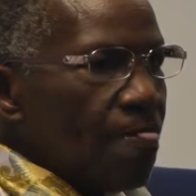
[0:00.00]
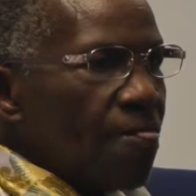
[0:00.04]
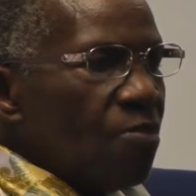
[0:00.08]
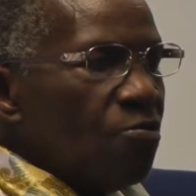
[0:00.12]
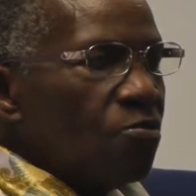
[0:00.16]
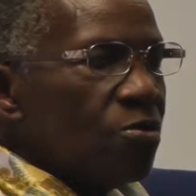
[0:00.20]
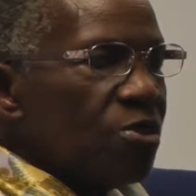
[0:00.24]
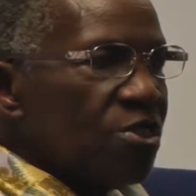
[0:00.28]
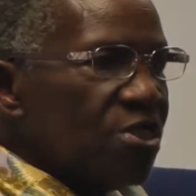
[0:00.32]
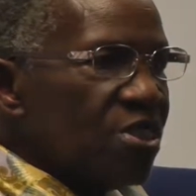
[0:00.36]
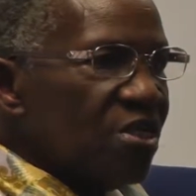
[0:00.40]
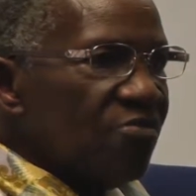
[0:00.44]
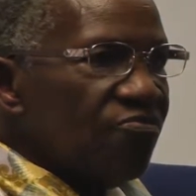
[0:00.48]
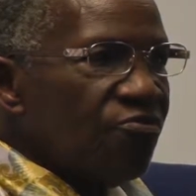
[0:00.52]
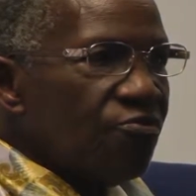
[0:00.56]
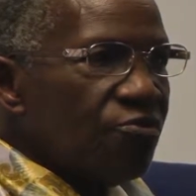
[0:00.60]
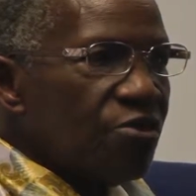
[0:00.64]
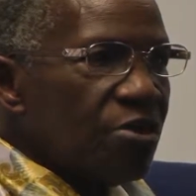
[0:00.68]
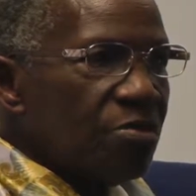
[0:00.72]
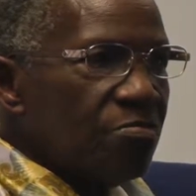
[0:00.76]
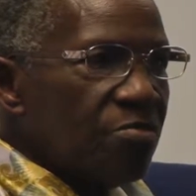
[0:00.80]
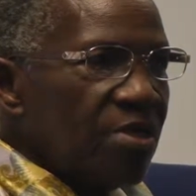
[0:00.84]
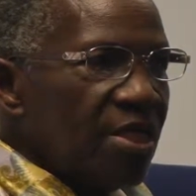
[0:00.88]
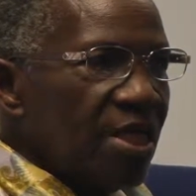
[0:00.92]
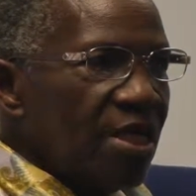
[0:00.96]
were
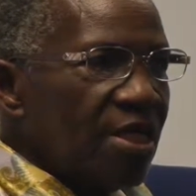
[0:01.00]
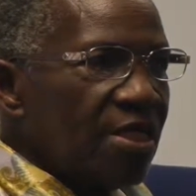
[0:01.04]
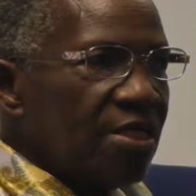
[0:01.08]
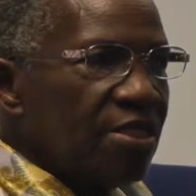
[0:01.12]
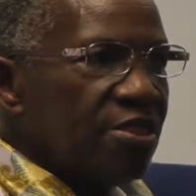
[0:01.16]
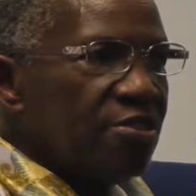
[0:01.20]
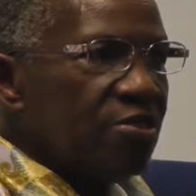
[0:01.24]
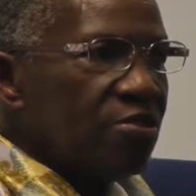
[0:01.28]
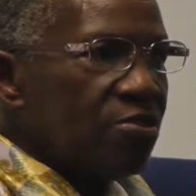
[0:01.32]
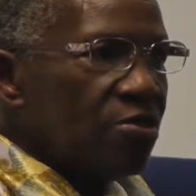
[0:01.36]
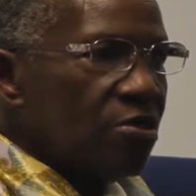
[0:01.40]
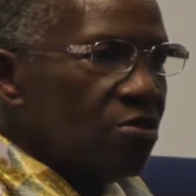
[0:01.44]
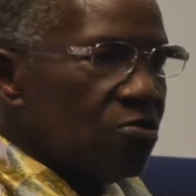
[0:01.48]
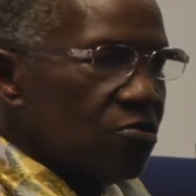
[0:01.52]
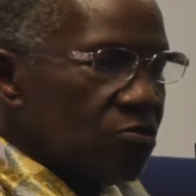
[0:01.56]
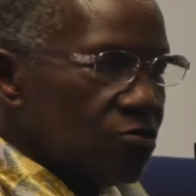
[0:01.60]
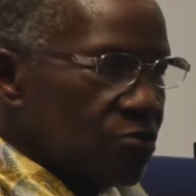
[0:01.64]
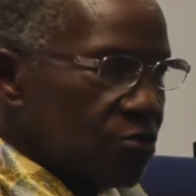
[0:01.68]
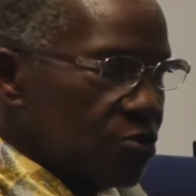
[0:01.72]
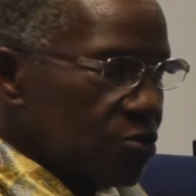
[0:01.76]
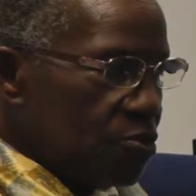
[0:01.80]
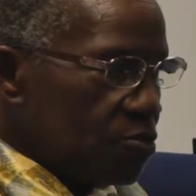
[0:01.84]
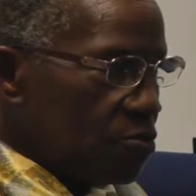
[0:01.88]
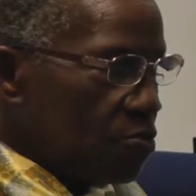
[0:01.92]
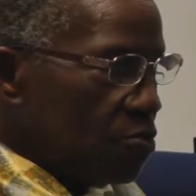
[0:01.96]
suffering behind a
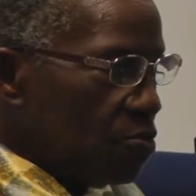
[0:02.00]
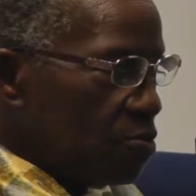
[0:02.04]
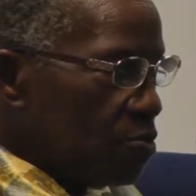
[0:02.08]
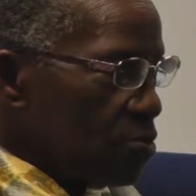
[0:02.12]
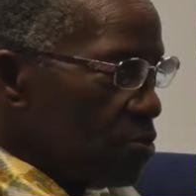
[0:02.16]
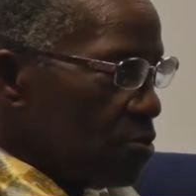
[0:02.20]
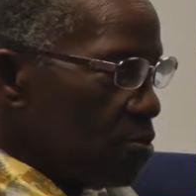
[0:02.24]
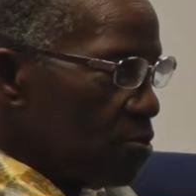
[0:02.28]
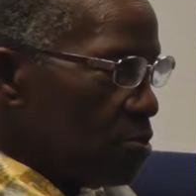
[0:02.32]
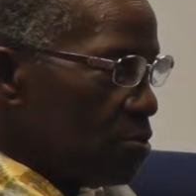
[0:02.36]
closed door.